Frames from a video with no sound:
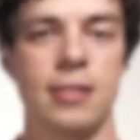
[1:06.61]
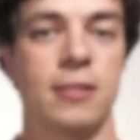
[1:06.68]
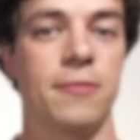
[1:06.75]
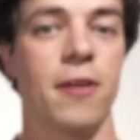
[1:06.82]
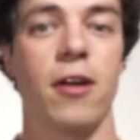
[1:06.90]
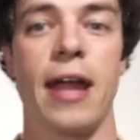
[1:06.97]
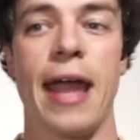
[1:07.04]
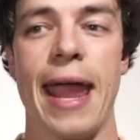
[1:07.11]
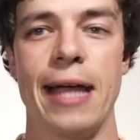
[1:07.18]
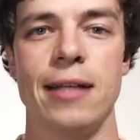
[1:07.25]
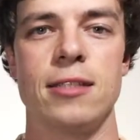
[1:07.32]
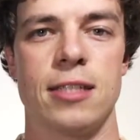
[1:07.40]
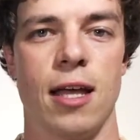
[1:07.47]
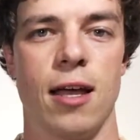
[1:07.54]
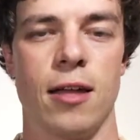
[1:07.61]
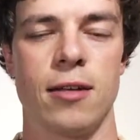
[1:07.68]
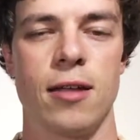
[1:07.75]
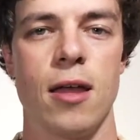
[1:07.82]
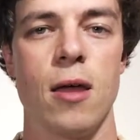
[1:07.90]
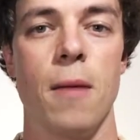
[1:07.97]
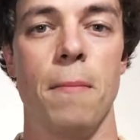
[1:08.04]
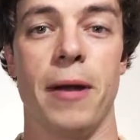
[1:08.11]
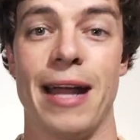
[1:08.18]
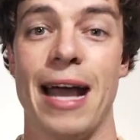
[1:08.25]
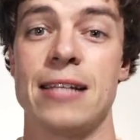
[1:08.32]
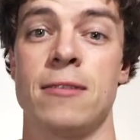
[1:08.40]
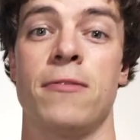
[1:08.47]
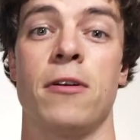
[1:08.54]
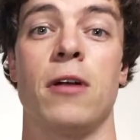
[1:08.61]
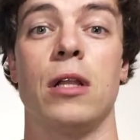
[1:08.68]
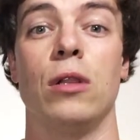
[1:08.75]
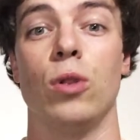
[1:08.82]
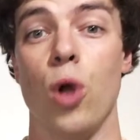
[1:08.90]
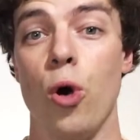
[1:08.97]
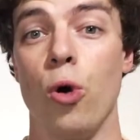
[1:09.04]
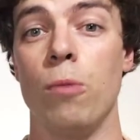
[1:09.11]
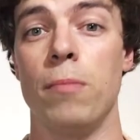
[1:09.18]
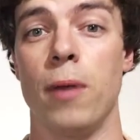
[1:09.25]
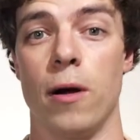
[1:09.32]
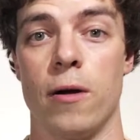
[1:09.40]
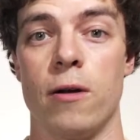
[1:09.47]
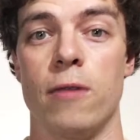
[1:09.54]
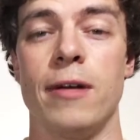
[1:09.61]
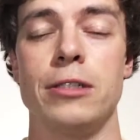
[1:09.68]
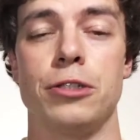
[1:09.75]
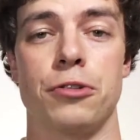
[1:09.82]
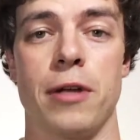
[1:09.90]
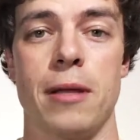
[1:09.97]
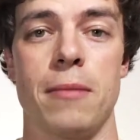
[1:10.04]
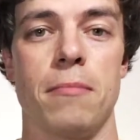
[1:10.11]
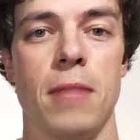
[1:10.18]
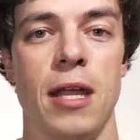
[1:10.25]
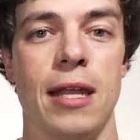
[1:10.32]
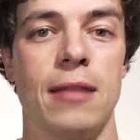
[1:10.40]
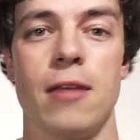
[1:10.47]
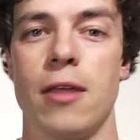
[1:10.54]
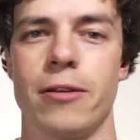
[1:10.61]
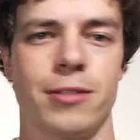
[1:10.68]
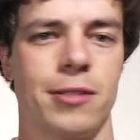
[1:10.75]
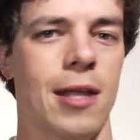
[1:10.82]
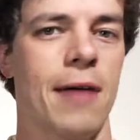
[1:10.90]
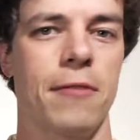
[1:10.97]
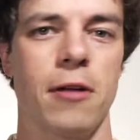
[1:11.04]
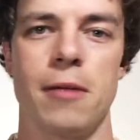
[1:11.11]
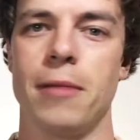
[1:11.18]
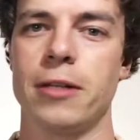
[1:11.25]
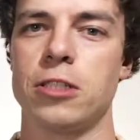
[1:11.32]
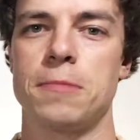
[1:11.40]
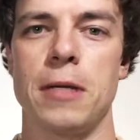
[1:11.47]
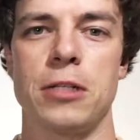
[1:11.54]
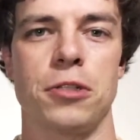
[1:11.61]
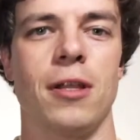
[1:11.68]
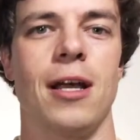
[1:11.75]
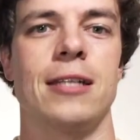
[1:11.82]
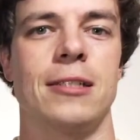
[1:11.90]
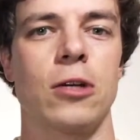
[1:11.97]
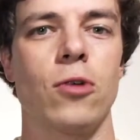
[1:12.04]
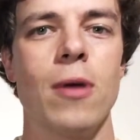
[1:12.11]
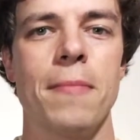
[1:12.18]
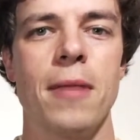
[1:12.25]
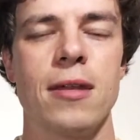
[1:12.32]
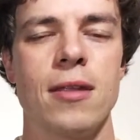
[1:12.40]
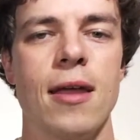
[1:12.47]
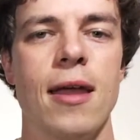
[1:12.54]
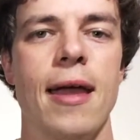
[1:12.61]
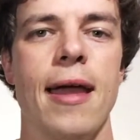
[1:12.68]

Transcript: It's very hands-on, but it has a very low bar of entry, meaning that there's not very much specialized equipment,